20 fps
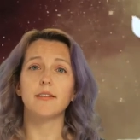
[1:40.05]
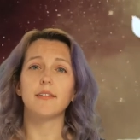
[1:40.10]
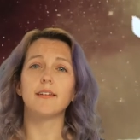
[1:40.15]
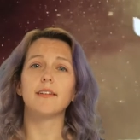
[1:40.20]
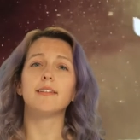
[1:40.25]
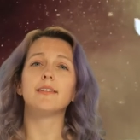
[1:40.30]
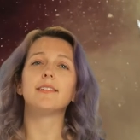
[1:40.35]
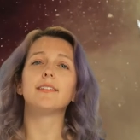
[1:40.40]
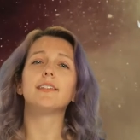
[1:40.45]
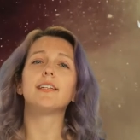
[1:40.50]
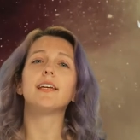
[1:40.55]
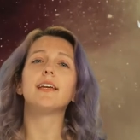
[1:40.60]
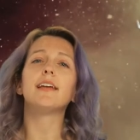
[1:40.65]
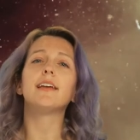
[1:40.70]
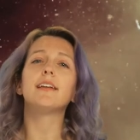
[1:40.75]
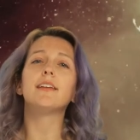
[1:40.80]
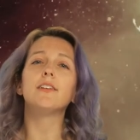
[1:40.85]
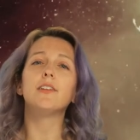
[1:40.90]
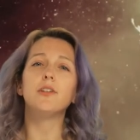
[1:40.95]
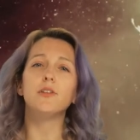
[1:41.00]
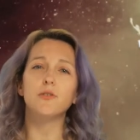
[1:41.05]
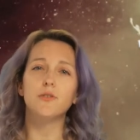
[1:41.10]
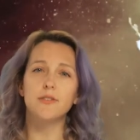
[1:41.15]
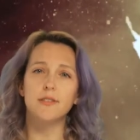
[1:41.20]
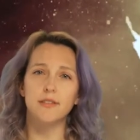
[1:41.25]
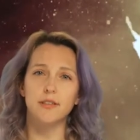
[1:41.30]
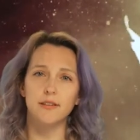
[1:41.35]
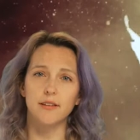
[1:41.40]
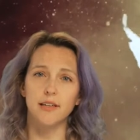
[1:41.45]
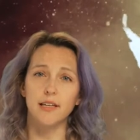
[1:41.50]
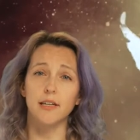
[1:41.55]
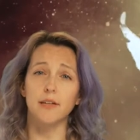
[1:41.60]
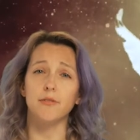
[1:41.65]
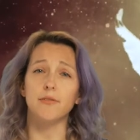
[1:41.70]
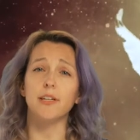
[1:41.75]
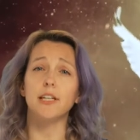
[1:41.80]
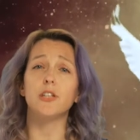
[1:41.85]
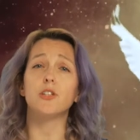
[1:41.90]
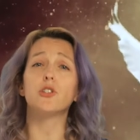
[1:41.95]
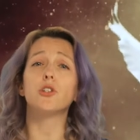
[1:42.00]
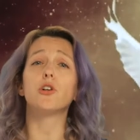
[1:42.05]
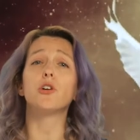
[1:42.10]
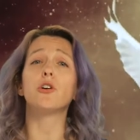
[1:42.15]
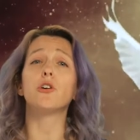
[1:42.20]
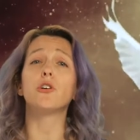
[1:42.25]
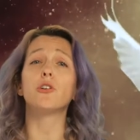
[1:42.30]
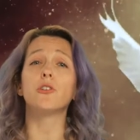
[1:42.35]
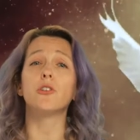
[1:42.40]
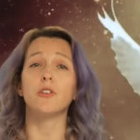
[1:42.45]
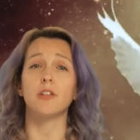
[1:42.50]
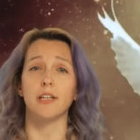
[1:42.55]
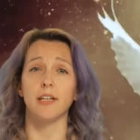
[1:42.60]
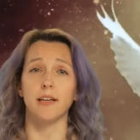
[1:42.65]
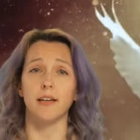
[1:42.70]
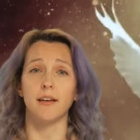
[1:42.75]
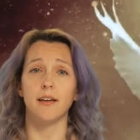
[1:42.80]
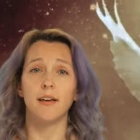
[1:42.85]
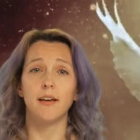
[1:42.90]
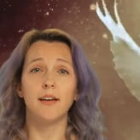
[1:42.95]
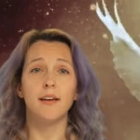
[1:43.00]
continues to live eternally